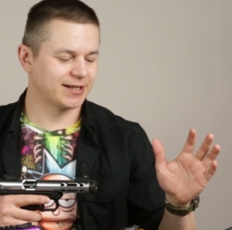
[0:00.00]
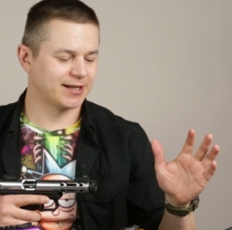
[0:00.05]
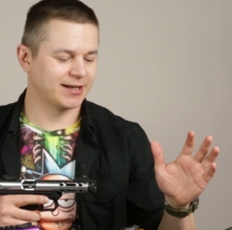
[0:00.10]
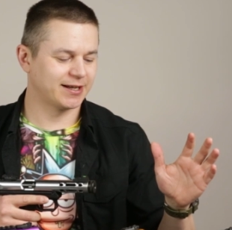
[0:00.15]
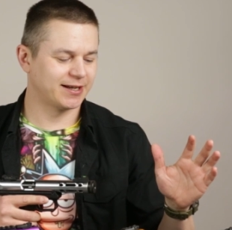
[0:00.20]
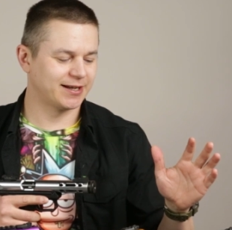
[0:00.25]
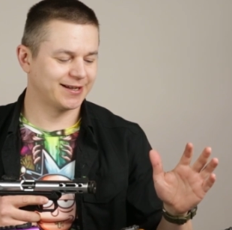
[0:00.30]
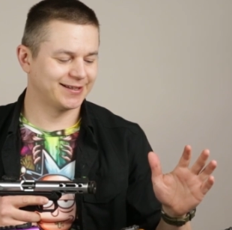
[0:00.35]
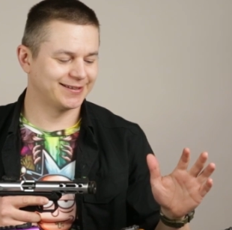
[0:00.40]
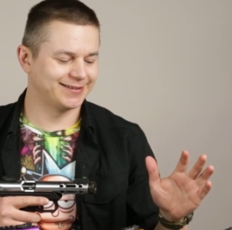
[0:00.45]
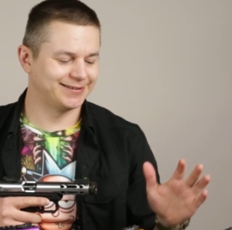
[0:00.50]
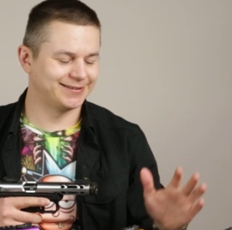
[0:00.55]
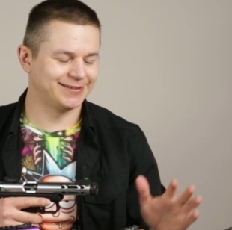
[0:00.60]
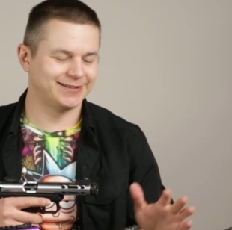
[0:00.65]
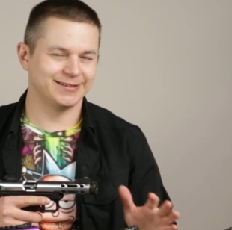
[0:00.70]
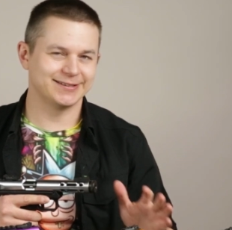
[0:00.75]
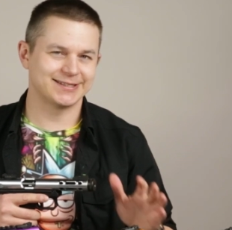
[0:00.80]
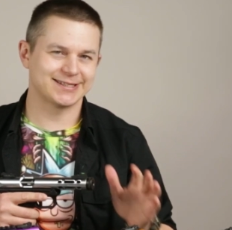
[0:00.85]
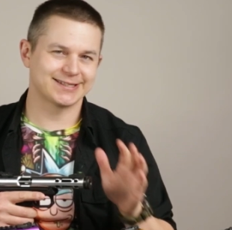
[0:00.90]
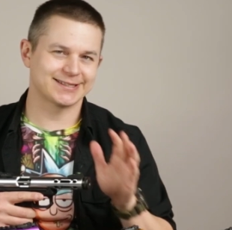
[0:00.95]
Uh,
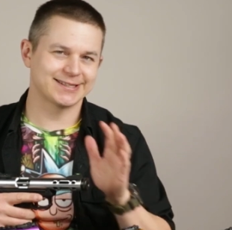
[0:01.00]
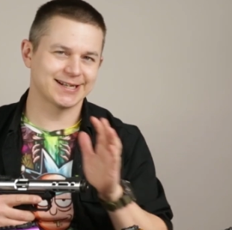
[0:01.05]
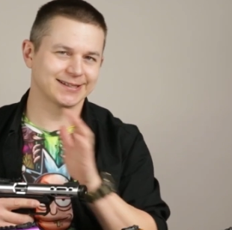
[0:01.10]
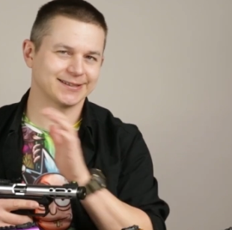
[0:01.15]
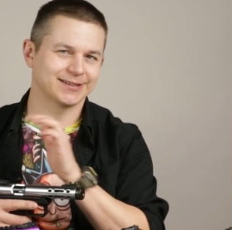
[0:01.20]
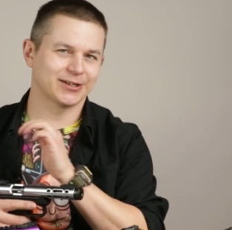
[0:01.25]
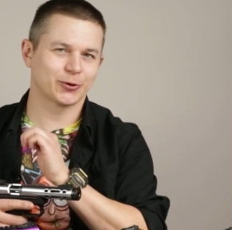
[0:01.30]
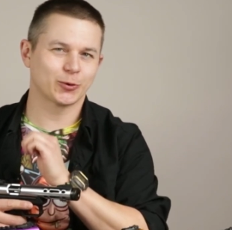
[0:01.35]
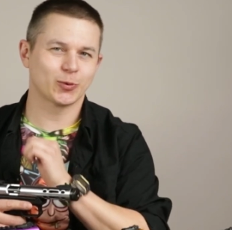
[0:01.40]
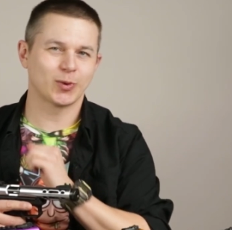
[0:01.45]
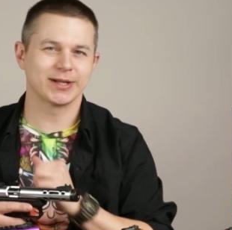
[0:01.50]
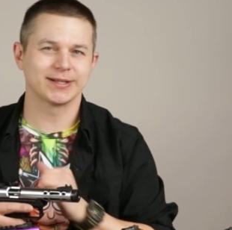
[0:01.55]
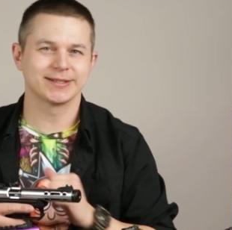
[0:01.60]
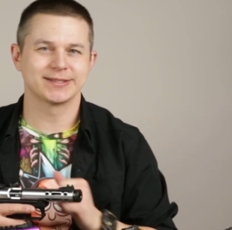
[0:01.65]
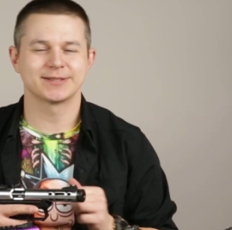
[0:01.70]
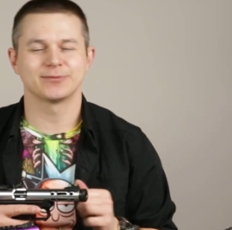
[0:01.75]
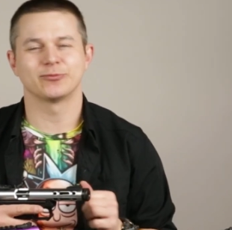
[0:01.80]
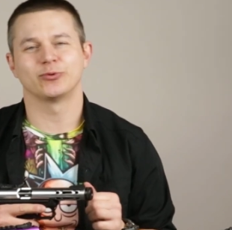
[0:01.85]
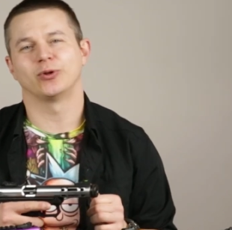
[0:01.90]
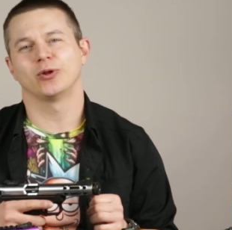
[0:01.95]
the standard
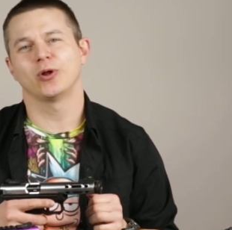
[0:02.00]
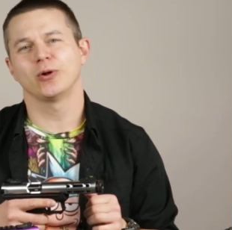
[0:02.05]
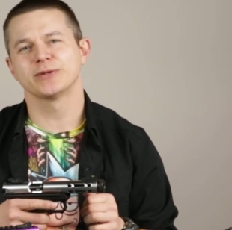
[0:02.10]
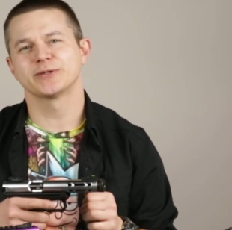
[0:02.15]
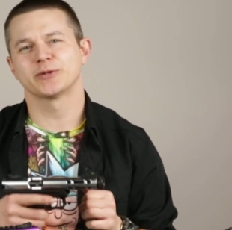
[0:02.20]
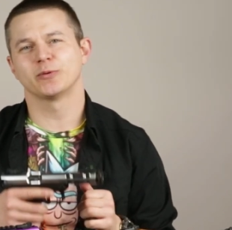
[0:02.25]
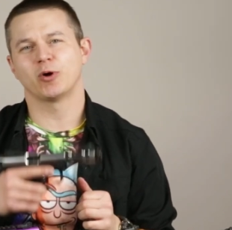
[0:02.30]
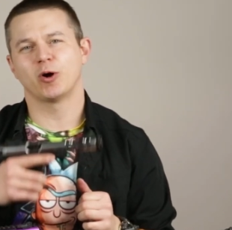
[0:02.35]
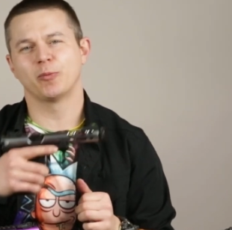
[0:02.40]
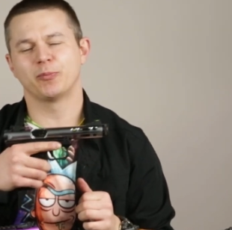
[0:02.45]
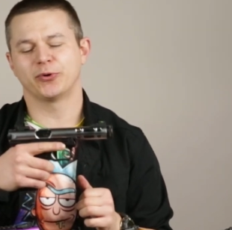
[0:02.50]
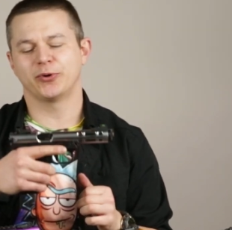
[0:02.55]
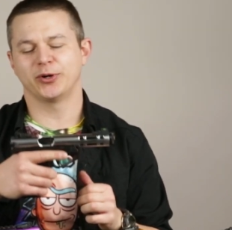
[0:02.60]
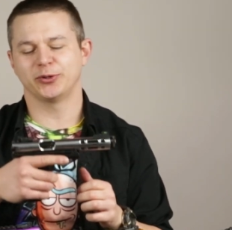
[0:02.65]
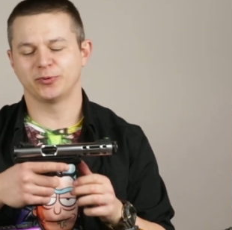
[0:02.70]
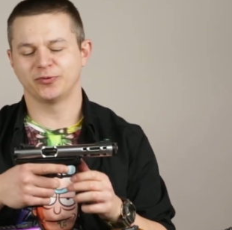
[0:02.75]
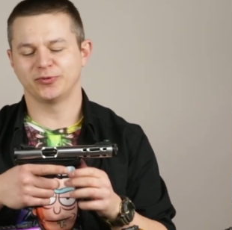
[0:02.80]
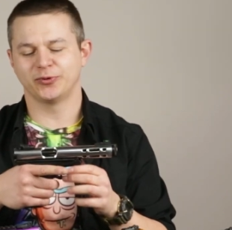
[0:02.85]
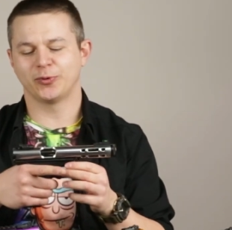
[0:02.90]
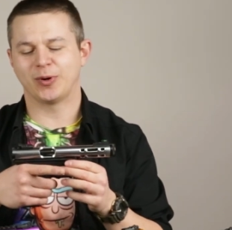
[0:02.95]
ones will also
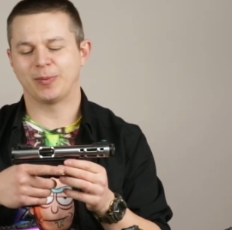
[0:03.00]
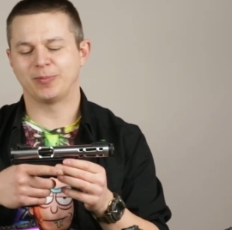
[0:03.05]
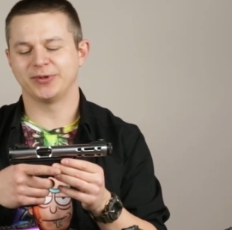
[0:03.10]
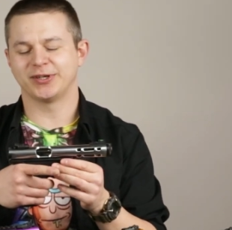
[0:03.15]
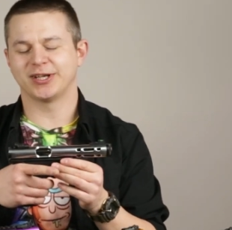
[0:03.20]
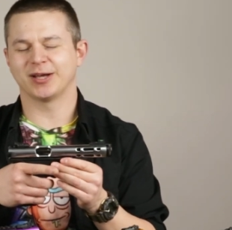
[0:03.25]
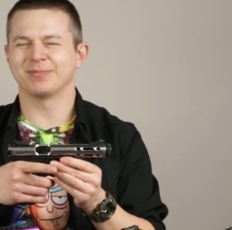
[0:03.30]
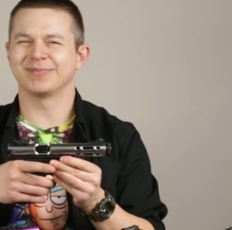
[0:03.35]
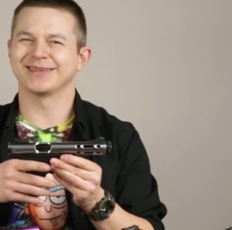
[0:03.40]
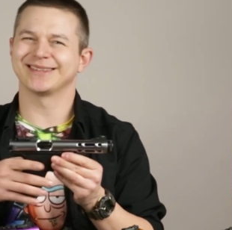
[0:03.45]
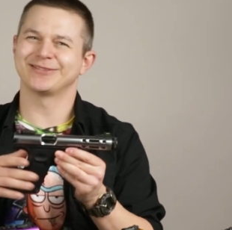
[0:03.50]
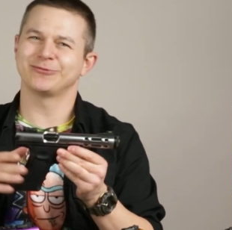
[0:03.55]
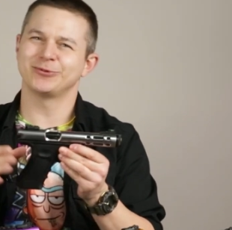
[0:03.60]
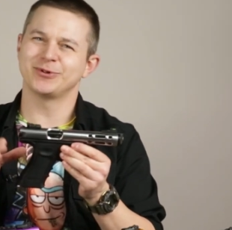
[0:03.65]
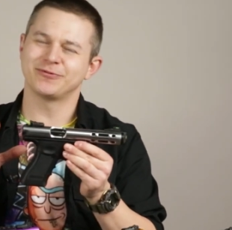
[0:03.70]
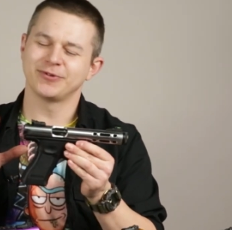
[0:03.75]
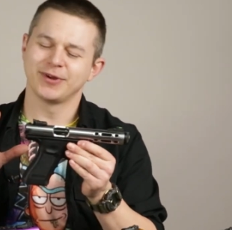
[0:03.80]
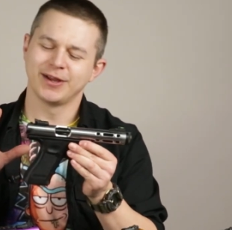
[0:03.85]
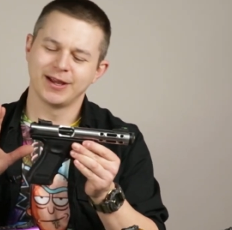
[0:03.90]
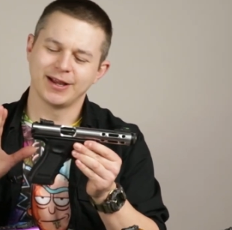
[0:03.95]
operate with the replica, but
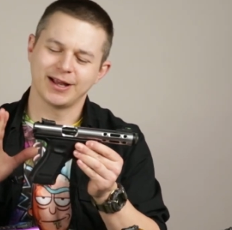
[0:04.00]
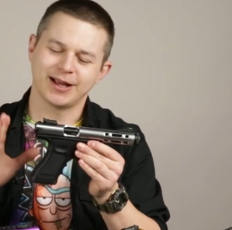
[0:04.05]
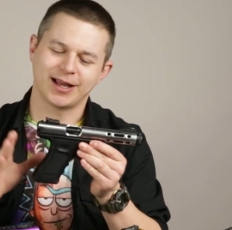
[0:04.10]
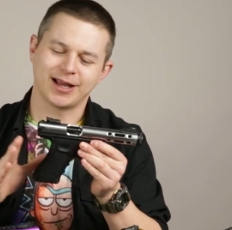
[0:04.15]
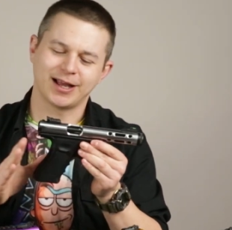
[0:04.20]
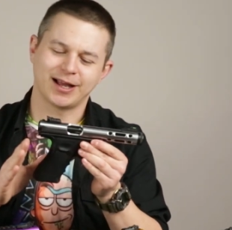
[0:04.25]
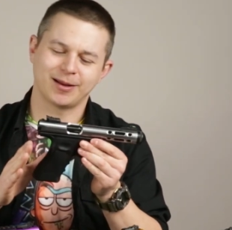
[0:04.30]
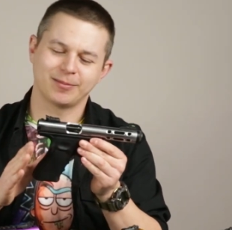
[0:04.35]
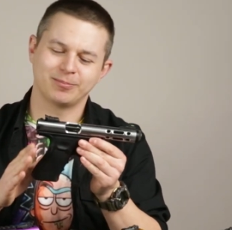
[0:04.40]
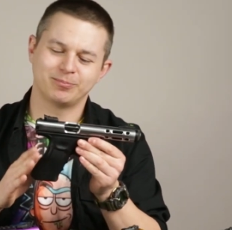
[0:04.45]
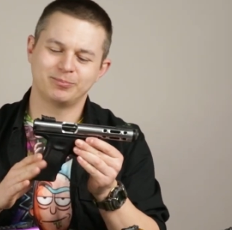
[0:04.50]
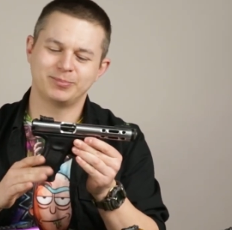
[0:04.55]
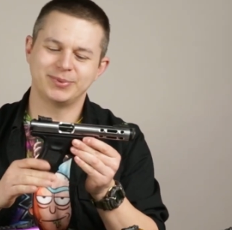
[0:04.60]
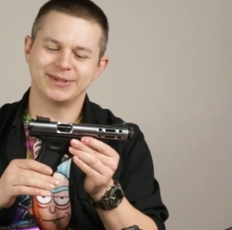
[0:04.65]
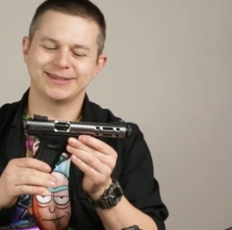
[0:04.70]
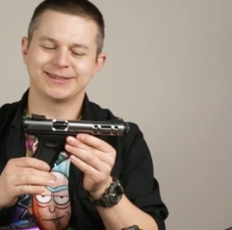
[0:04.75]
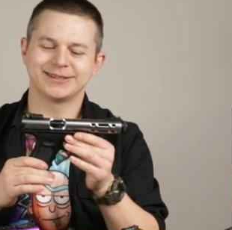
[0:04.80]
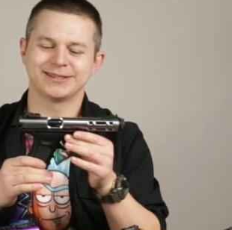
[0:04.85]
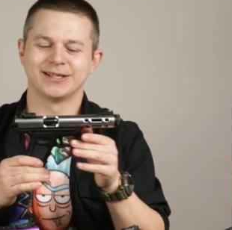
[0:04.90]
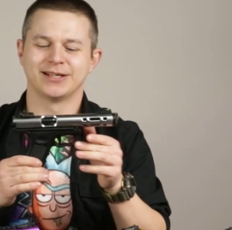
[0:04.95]
with a
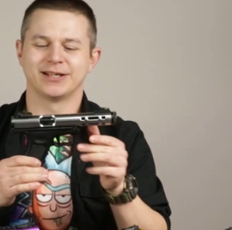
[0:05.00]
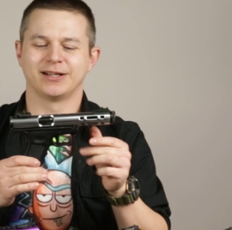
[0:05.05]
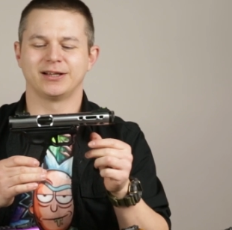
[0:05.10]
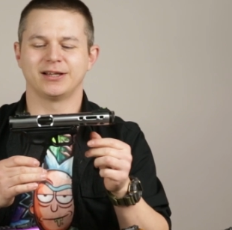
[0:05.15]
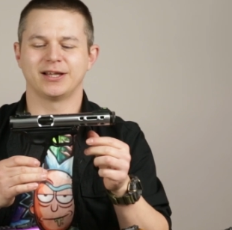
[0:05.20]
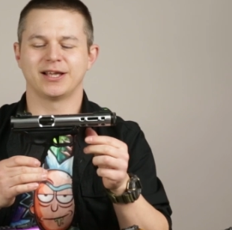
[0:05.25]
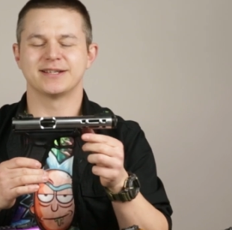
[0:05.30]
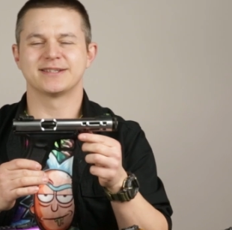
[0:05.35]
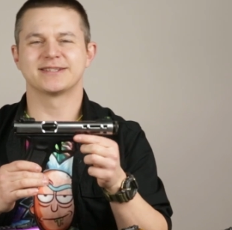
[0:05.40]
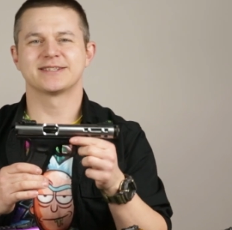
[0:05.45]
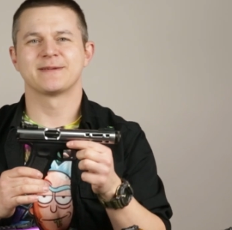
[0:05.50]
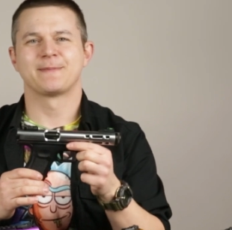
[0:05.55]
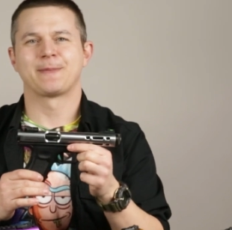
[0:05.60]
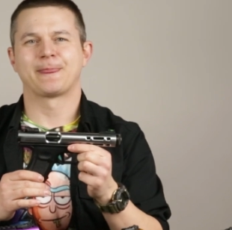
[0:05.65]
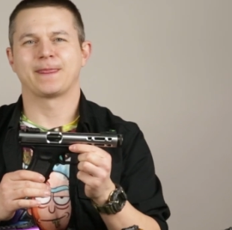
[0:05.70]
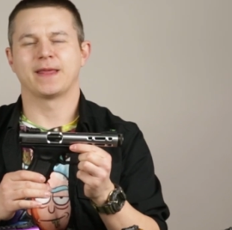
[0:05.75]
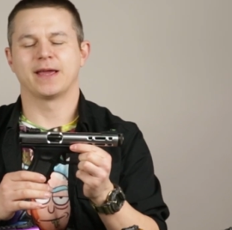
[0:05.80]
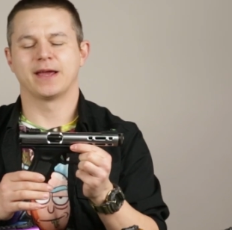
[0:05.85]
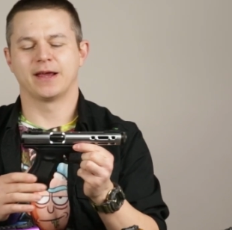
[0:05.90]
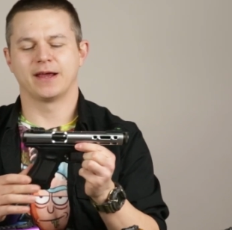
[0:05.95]
bit less
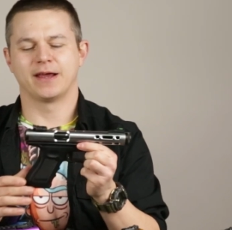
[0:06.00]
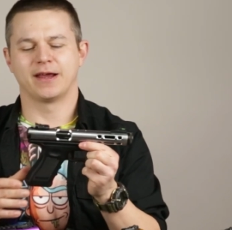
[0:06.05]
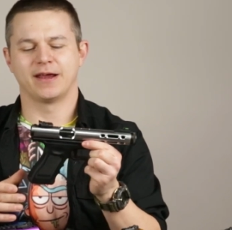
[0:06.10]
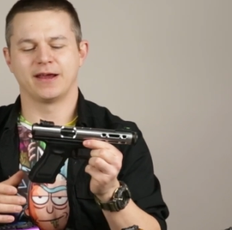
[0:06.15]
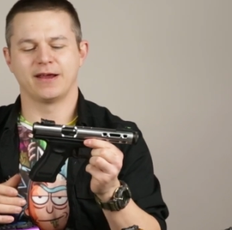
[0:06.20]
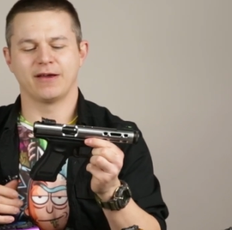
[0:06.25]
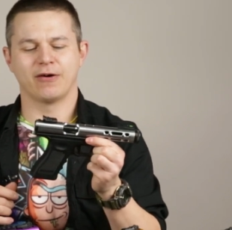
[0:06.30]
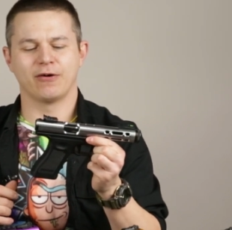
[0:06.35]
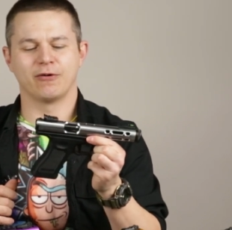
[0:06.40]
Uh,